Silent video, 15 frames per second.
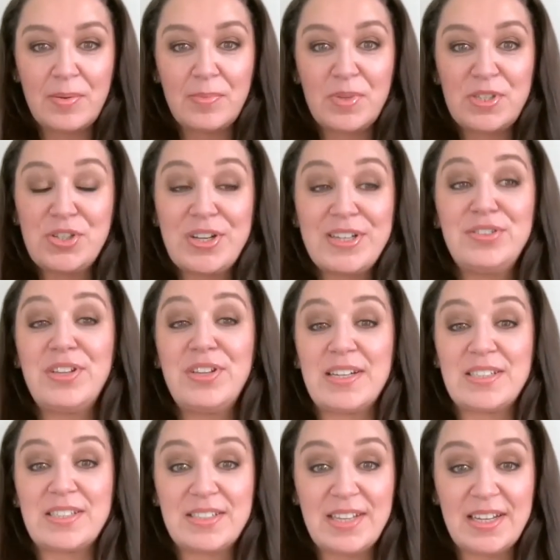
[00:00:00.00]
But you can do
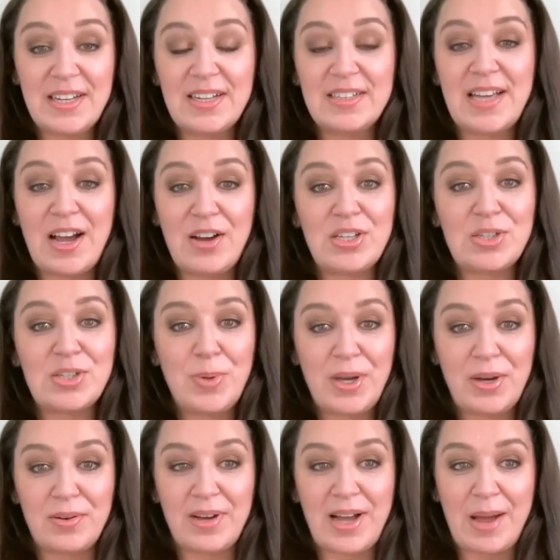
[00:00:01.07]
that sitting down as
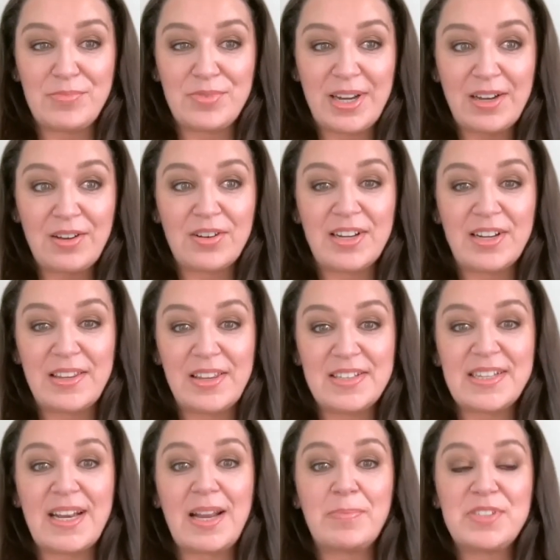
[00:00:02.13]
well. I'm recording this
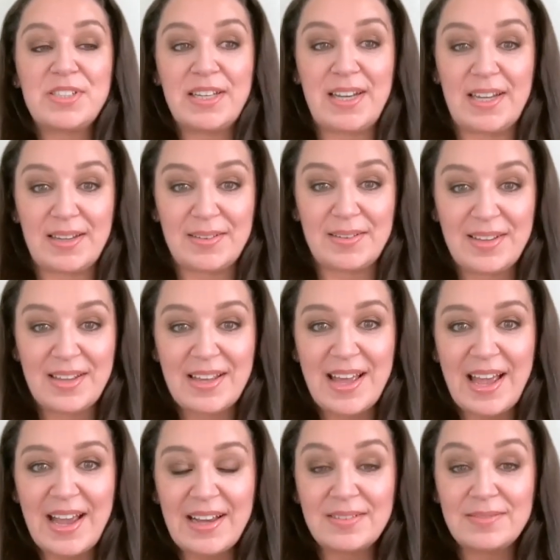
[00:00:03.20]
and I'm sitting.
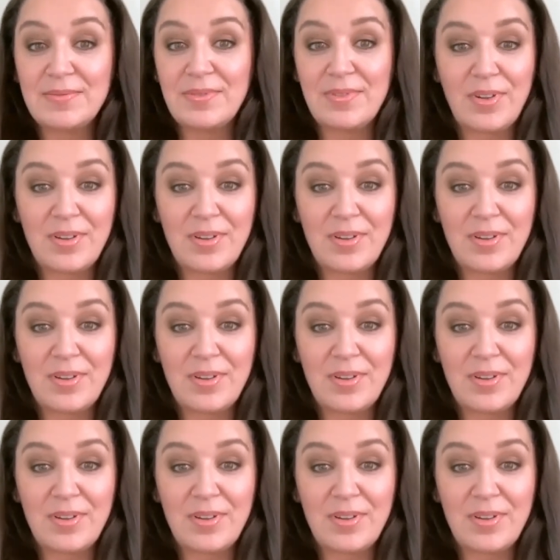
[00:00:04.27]
And